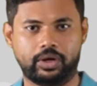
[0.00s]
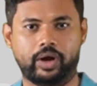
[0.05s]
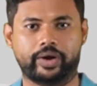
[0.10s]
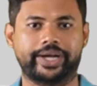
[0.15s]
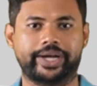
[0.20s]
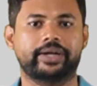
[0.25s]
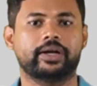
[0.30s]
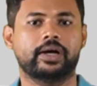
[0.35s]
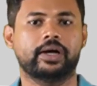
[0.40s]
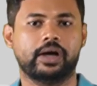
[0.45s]

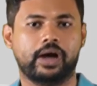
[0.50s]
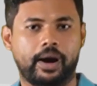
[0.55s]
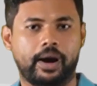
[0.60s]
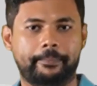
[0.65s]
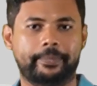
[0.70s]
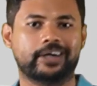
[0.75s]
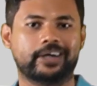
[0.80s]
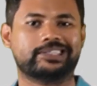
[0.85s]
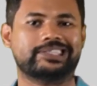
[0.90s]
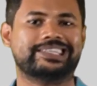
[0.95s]
Alright, a
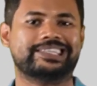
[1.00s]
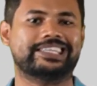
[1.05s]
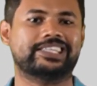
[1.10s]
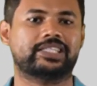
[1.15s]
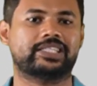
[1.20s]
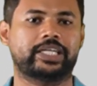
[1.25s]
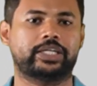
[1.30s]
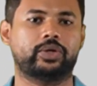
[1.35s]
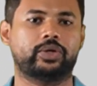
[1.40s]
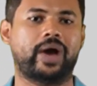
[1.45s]
person is
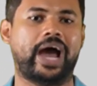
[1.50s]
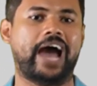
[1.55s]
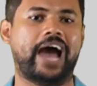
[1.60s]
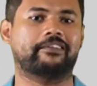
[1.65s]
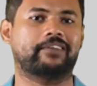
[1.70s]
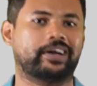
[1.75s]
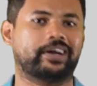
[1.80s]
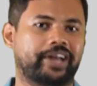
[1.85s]
said to have